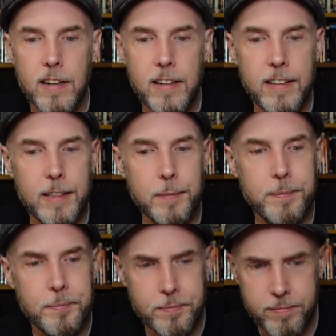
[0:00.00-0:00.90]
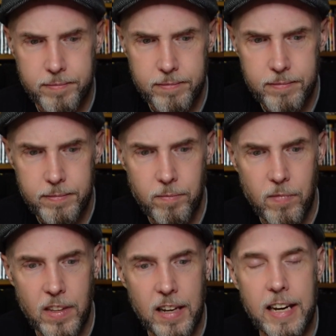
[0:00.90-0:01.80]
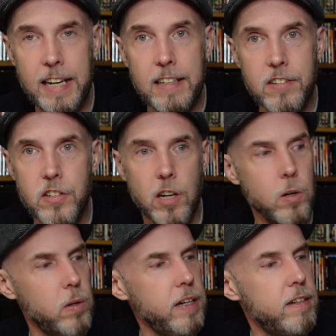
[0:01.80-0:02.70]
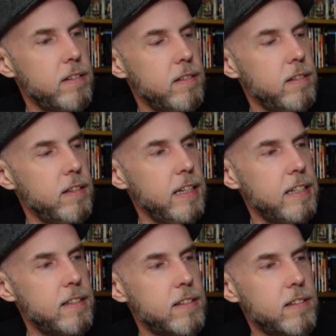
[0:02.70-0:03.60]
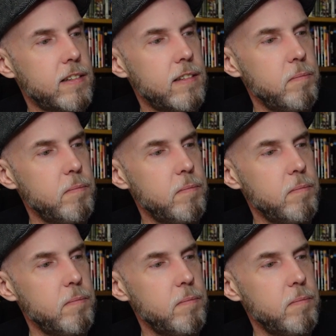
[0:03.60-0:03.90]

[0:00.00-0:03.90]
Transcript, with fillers: Um, and so it it's